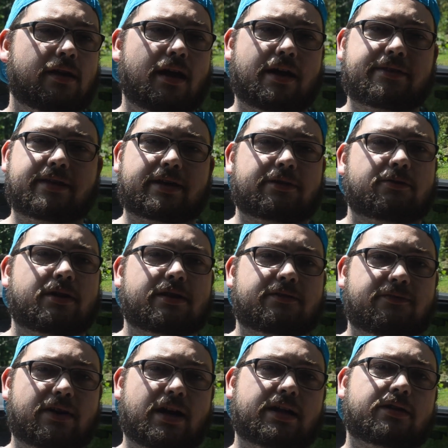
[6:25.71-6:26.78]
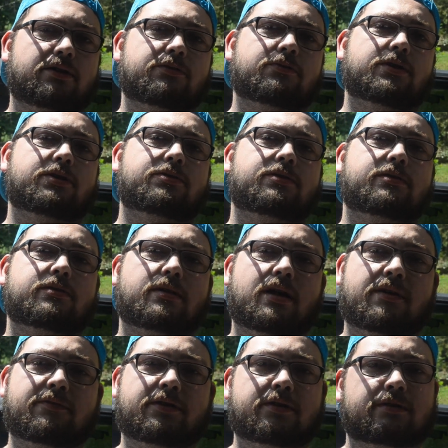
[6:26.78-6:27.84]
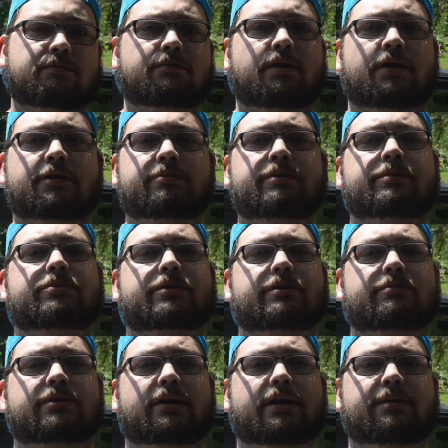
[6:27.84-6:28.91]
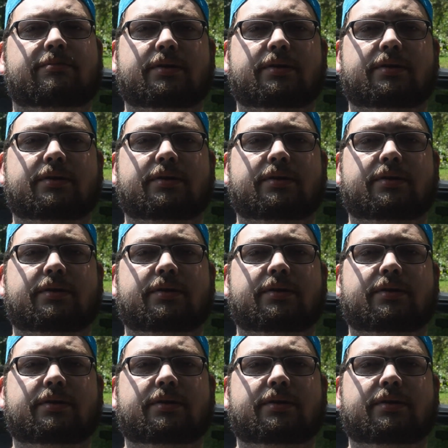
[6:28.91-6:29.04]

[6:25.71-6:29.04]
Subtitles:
I think it rides fine on road. I've heard other people complain,